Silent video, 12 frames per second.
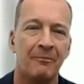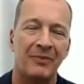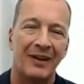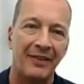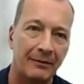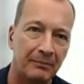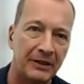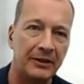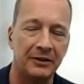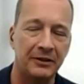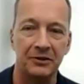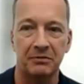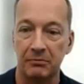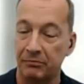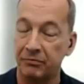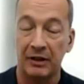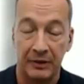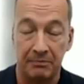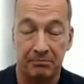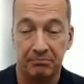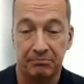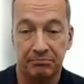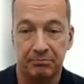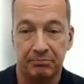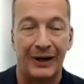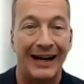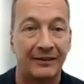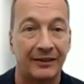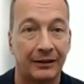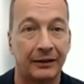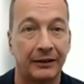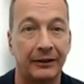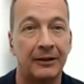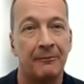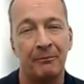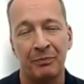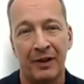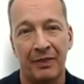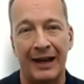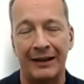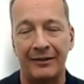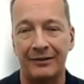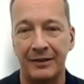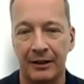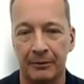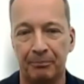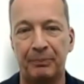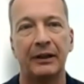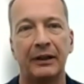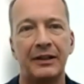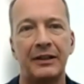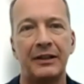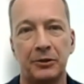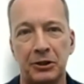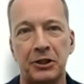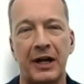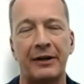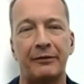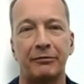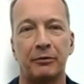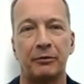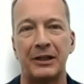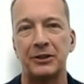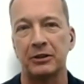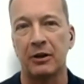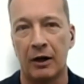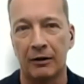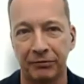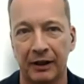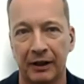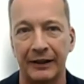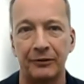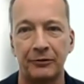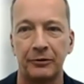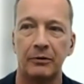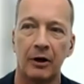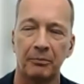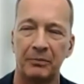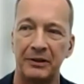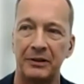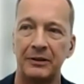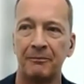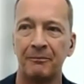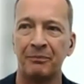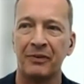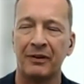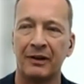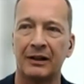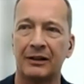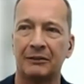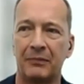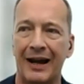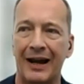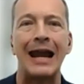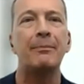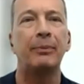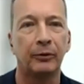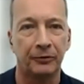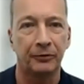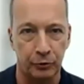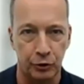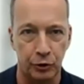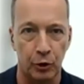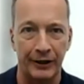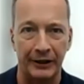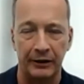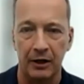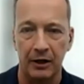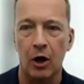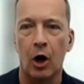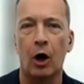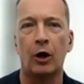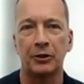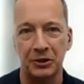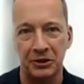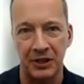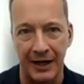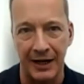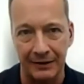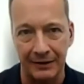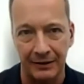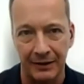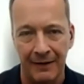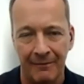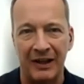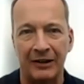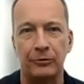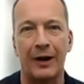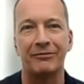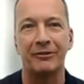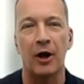And that means, very practically, that the ability to share information offline, to not be able to join on site, and to have an